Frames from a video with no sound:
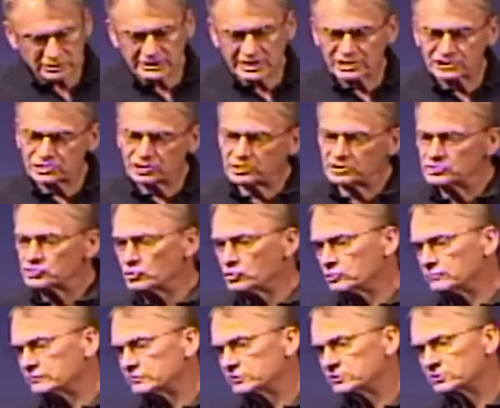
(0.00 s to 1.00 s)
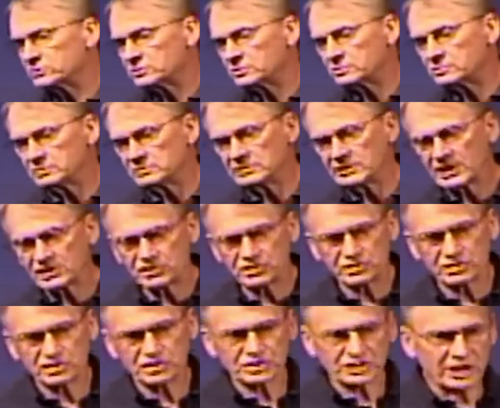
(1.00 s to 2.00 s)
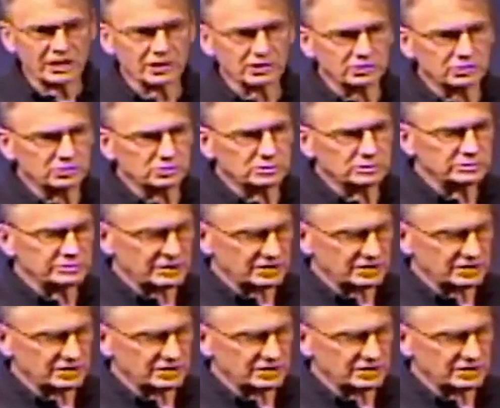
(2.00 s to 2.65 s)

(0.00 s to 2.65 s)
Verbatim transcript: election is over, the election settled,